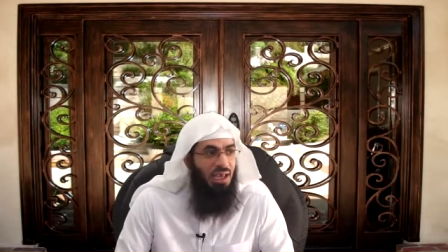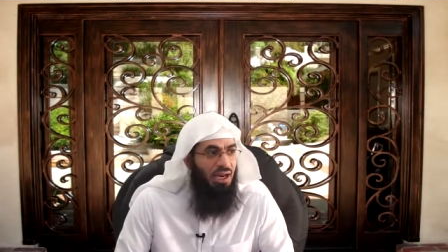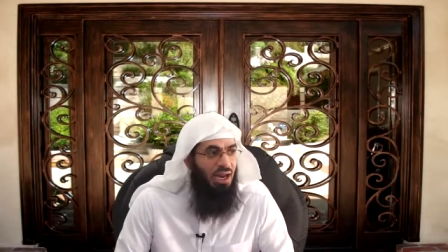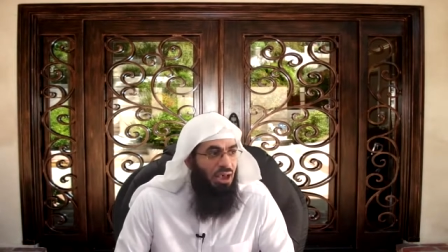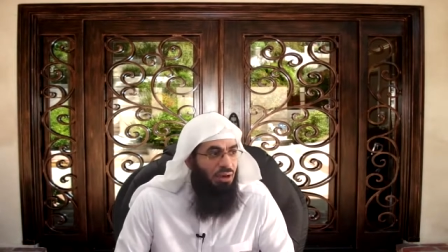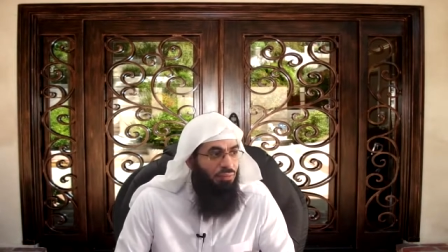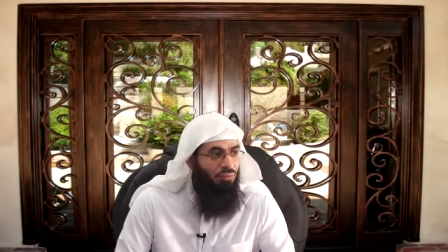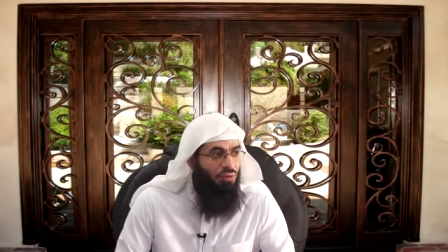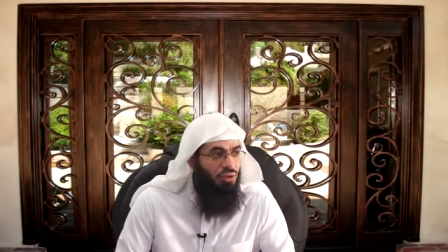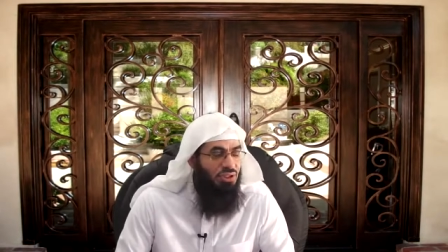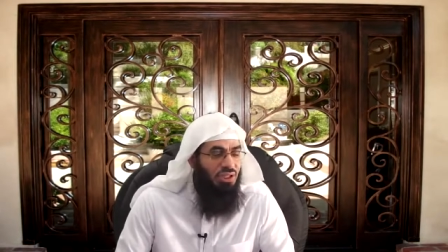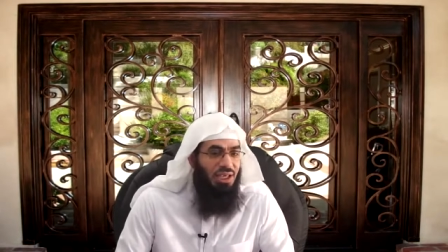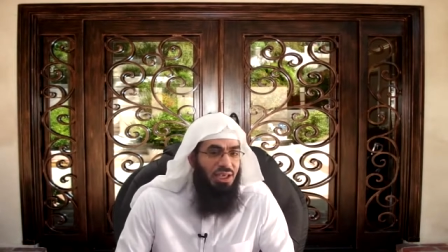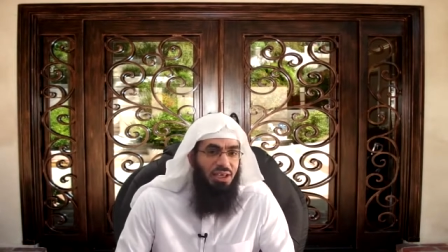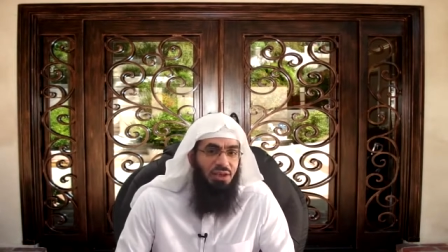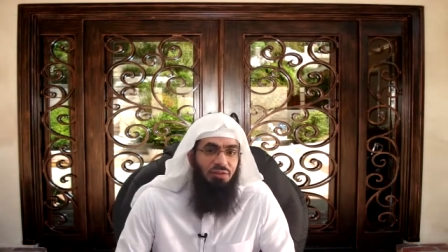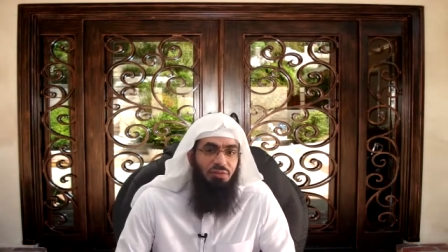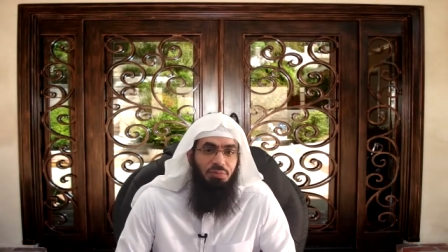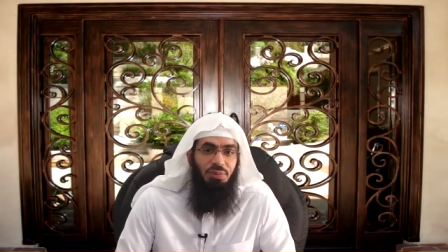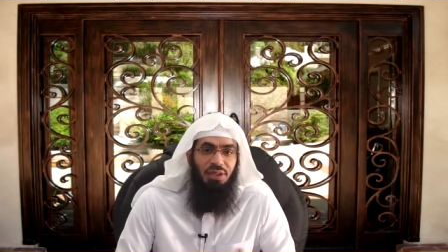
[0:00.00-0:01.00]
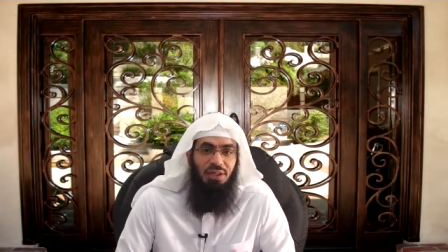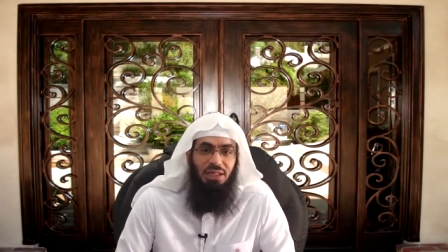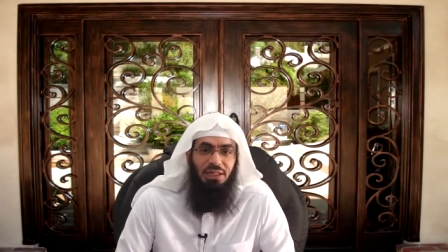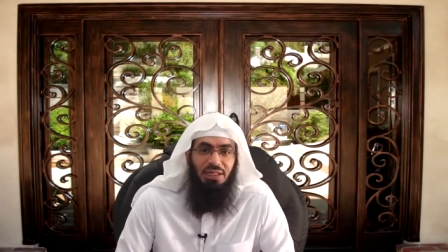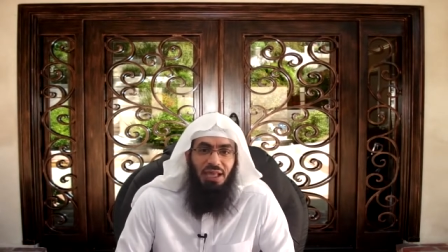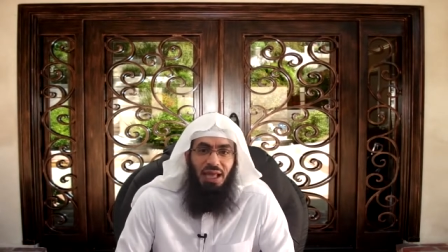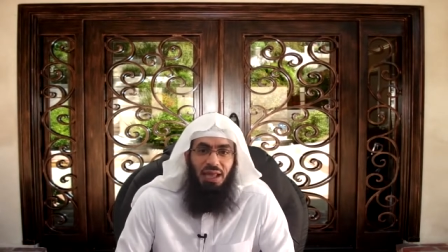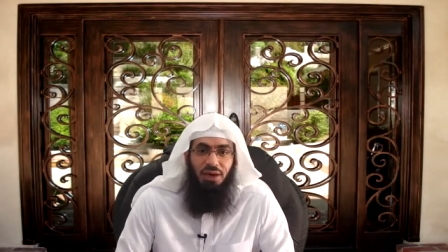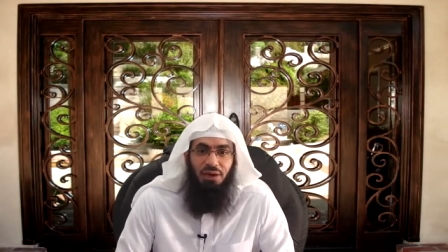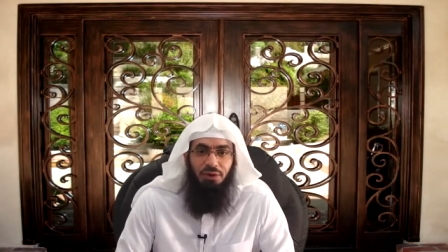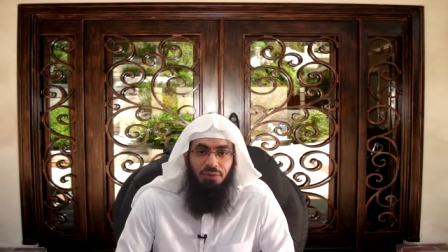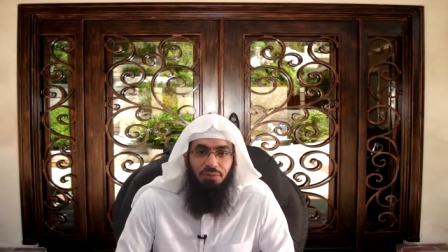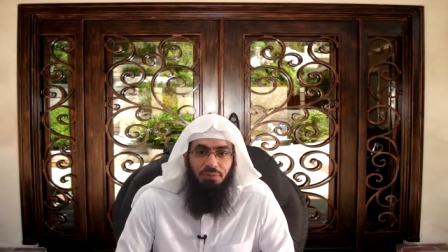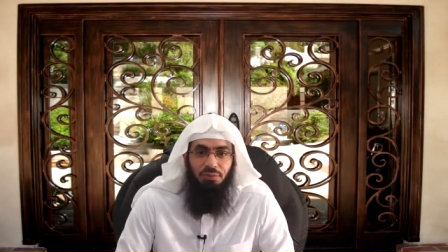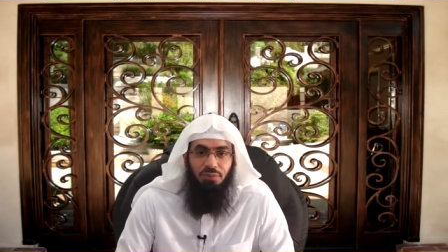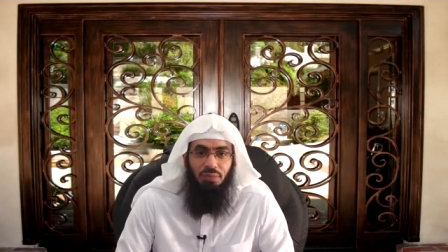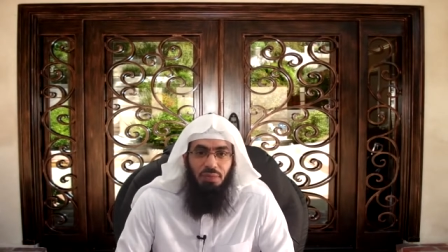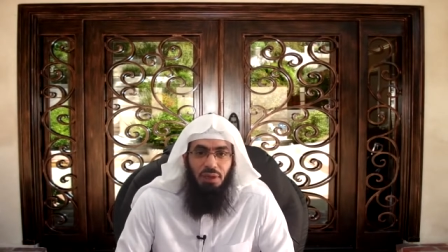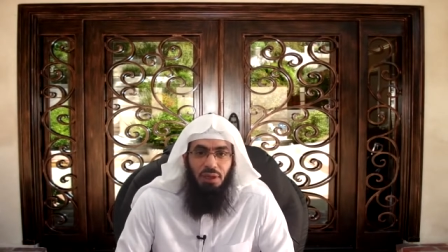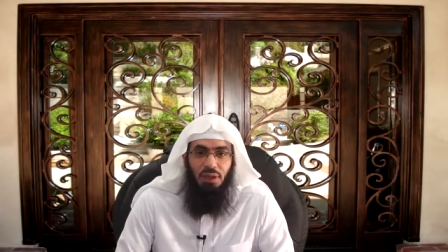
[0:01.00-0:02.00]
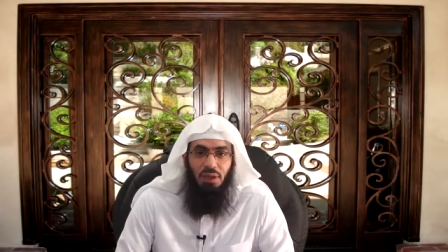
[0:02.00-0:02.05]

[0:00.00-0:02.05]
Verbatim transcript: and every day give me the dollar.